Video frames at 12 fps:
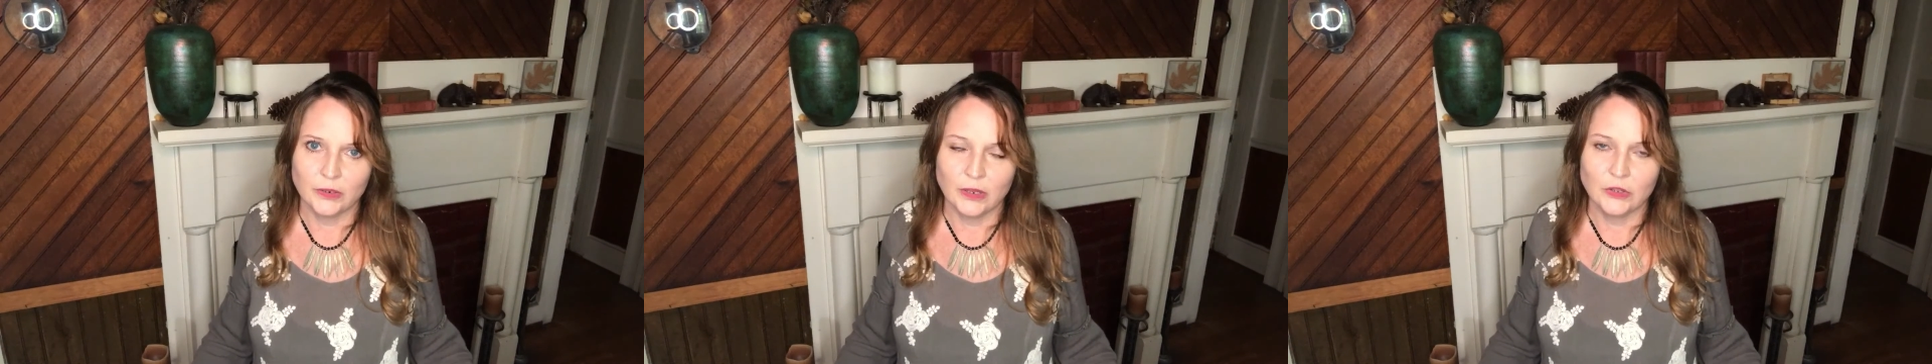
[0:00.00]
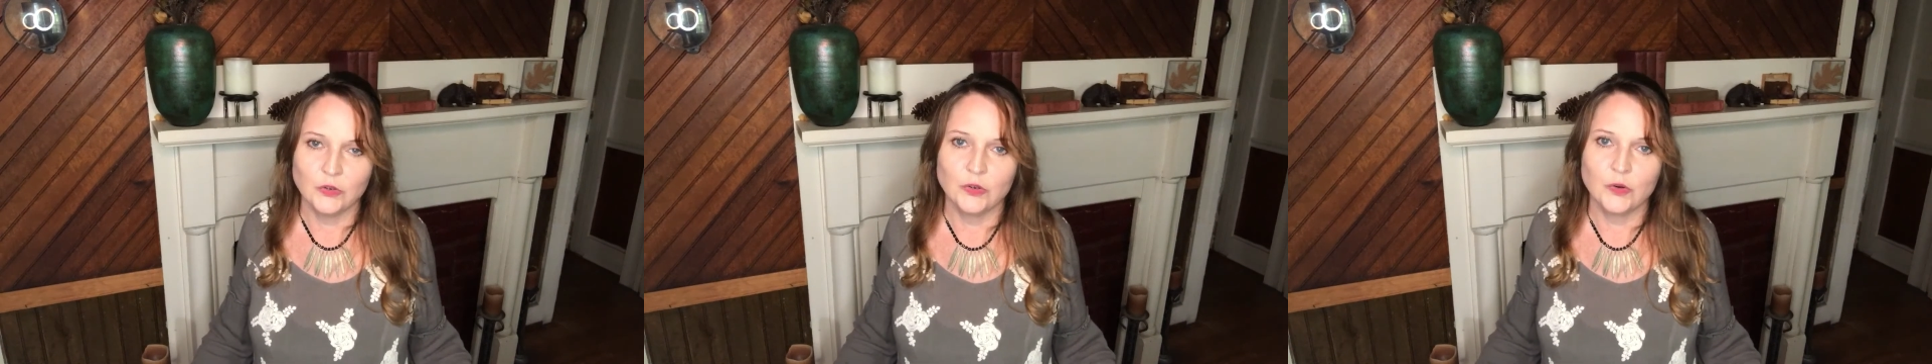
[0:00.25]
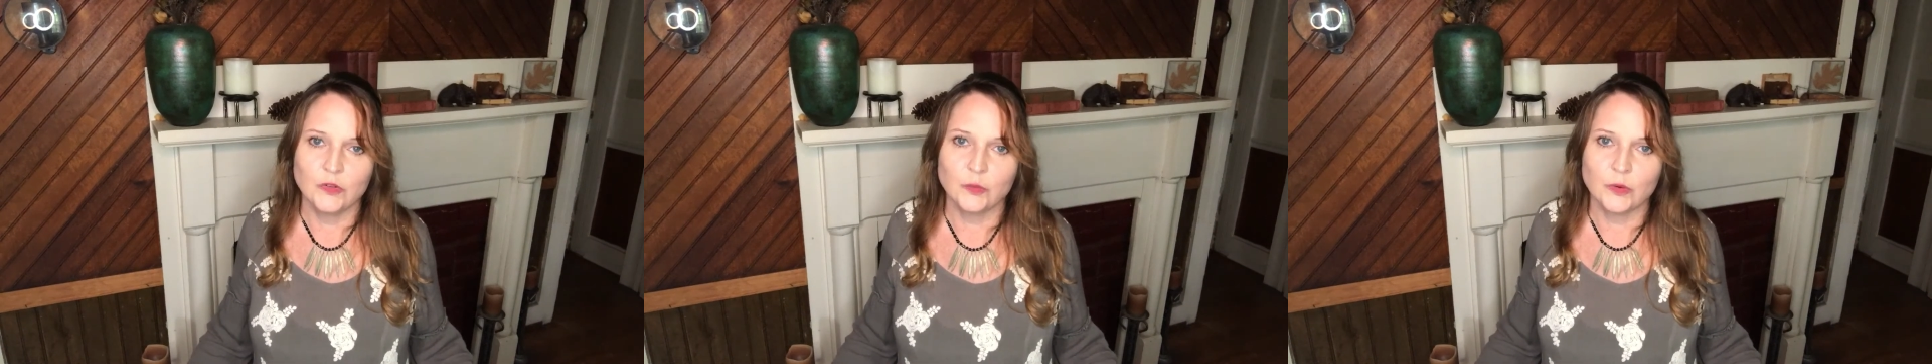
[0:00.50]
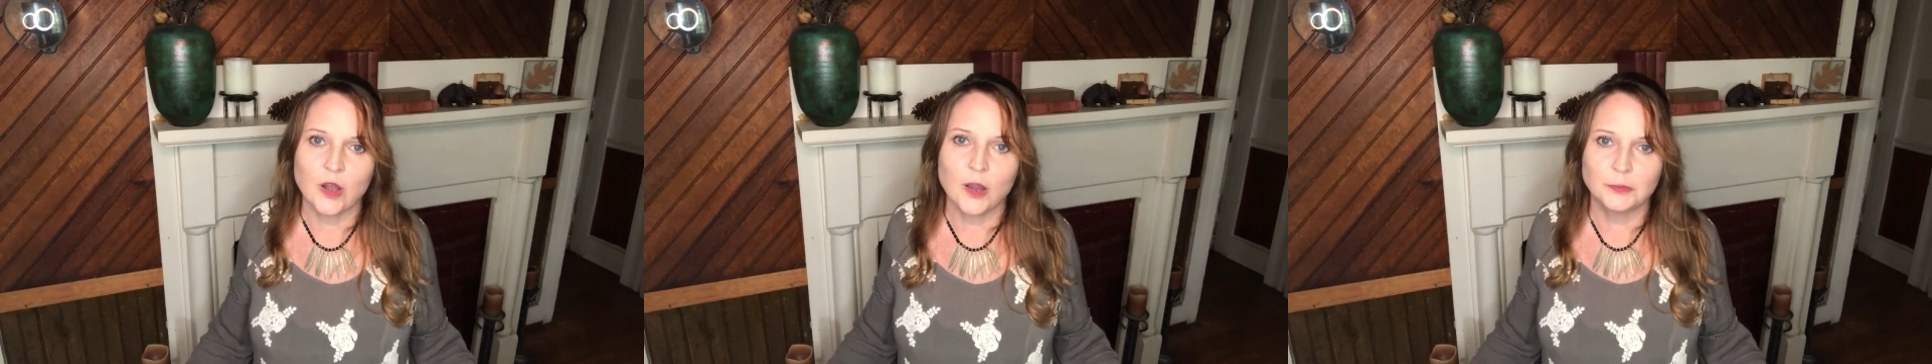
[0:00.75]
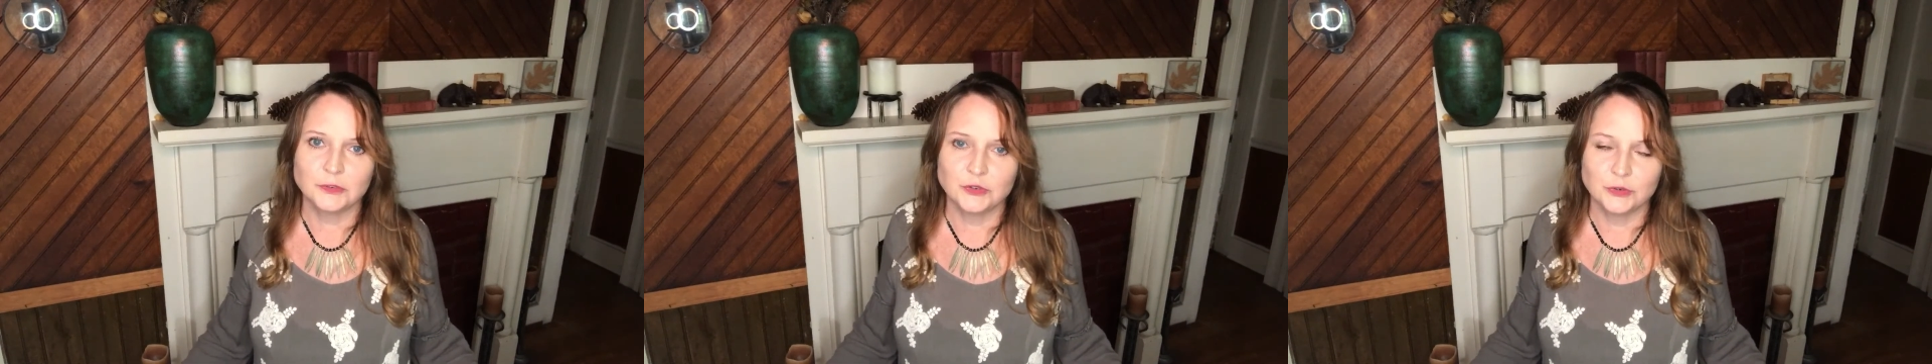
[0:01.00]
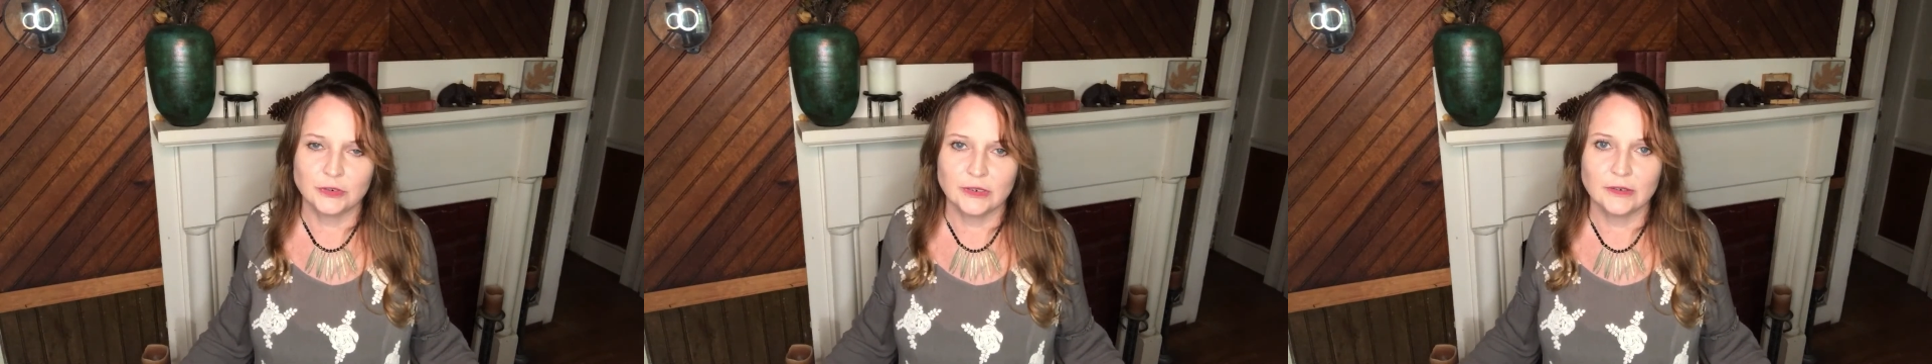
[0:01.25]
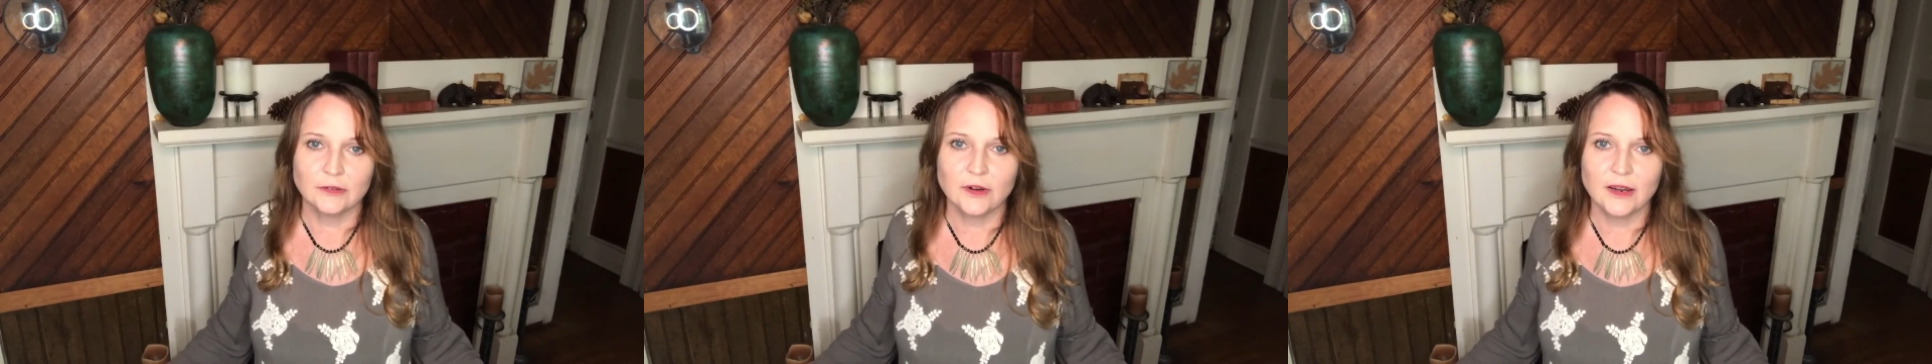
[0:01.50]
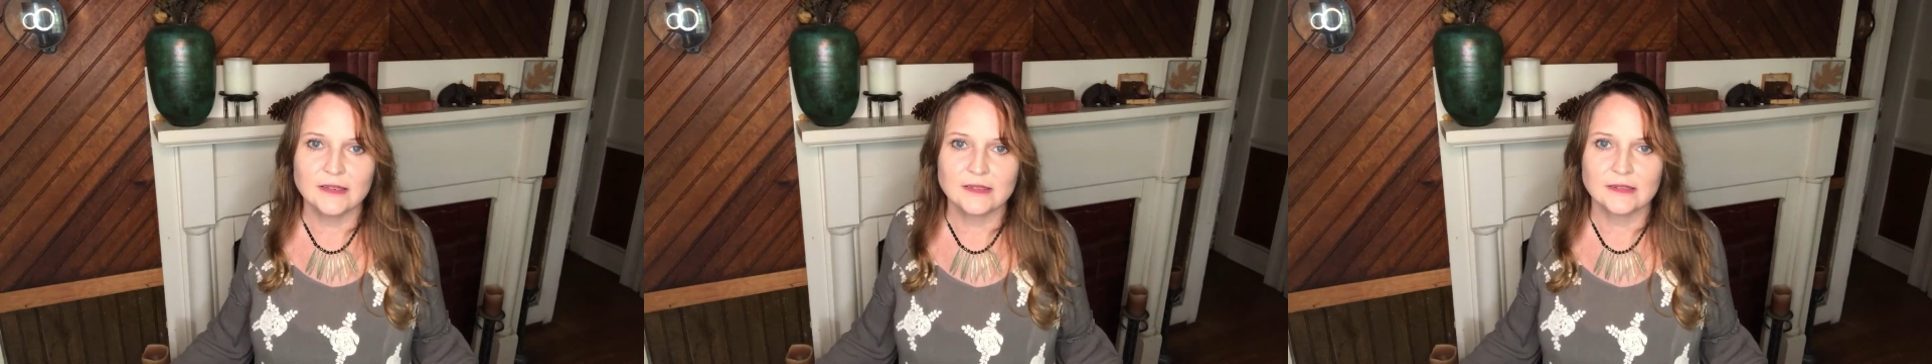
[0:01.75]
and you notice when opportunity
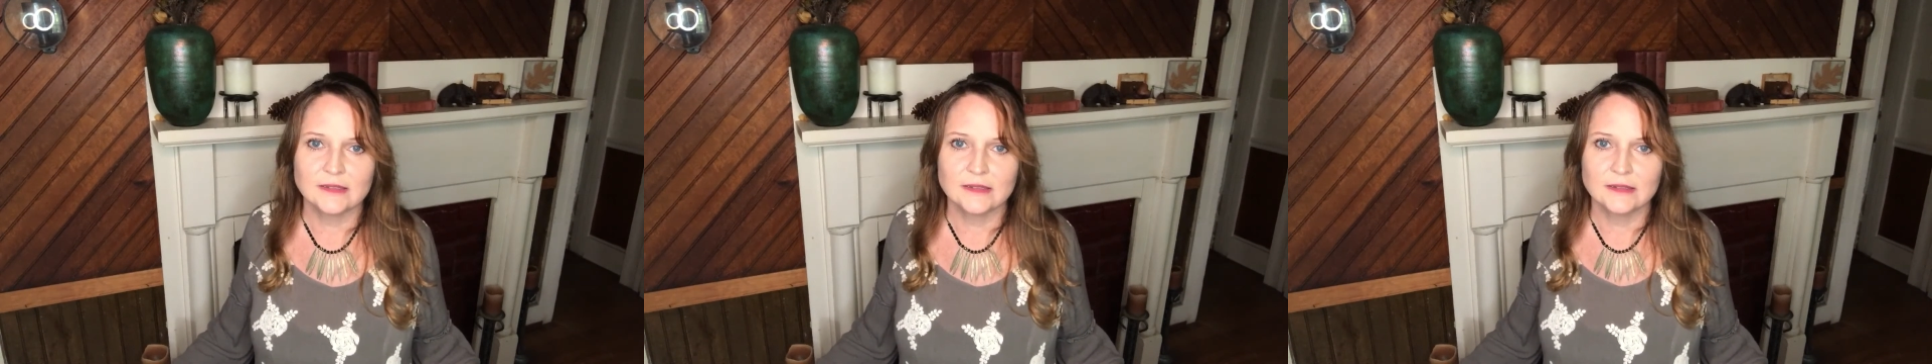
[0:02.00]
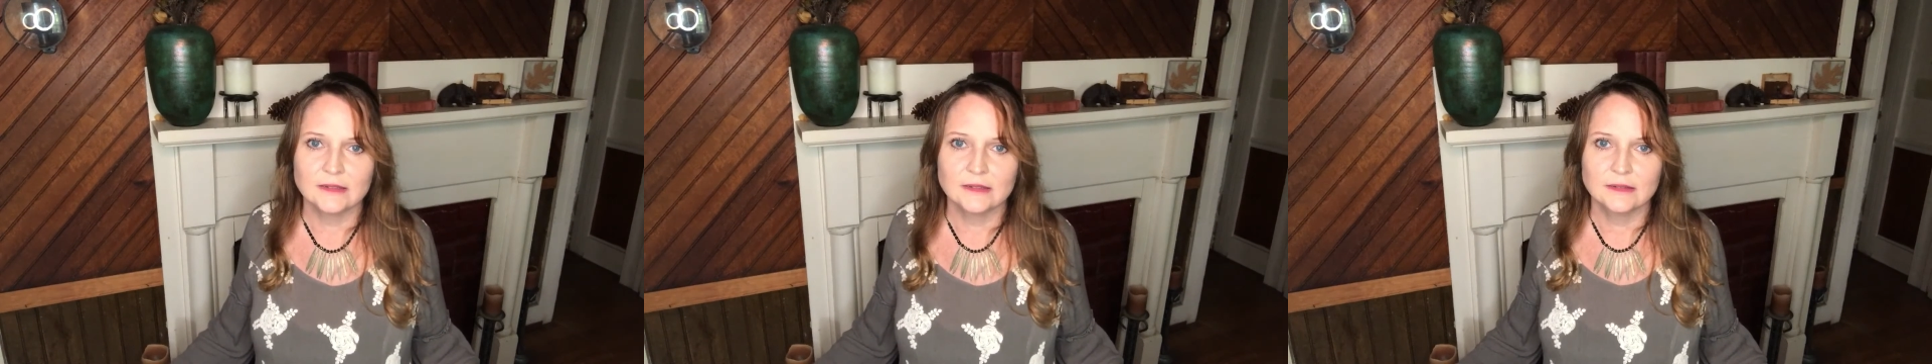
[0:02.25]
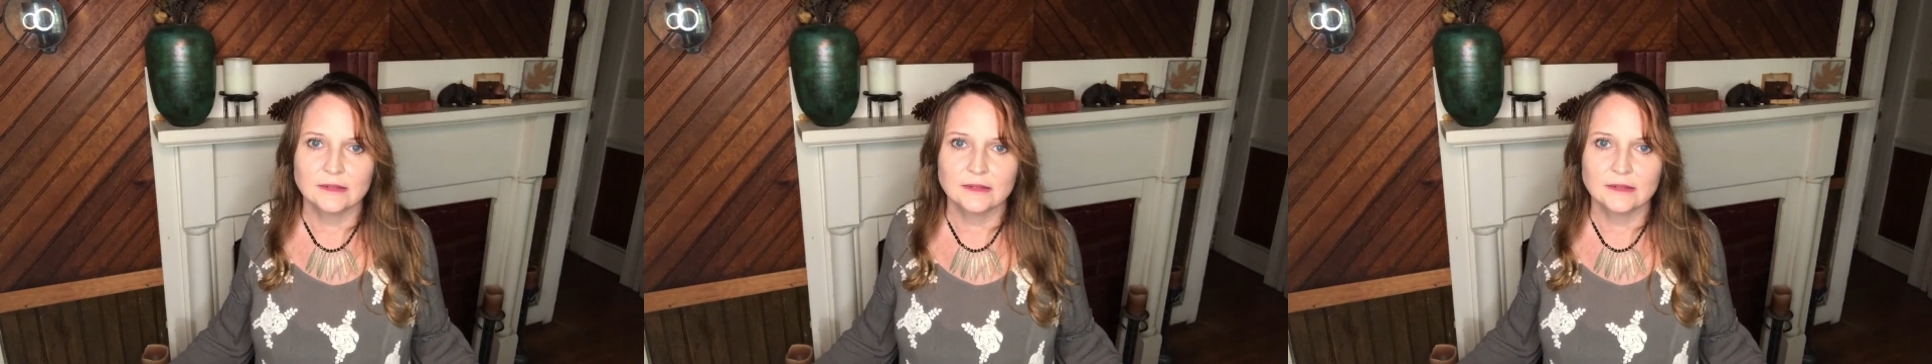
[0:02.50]
arises.